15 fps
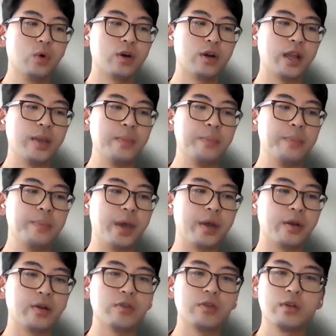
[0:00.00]
for a
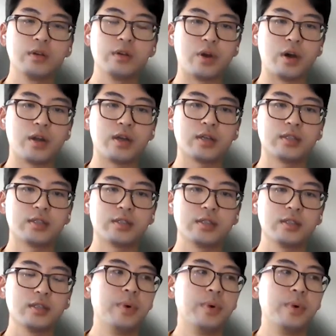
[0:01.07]
better product,